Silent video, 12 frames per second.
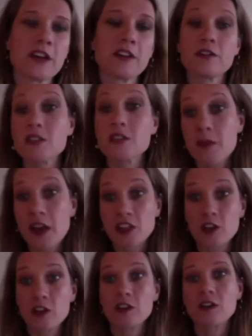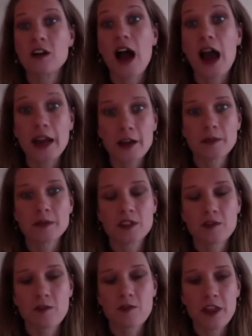those special items
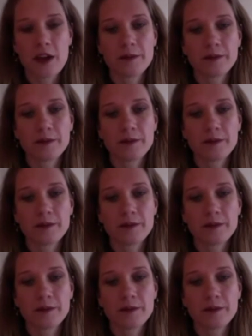for them.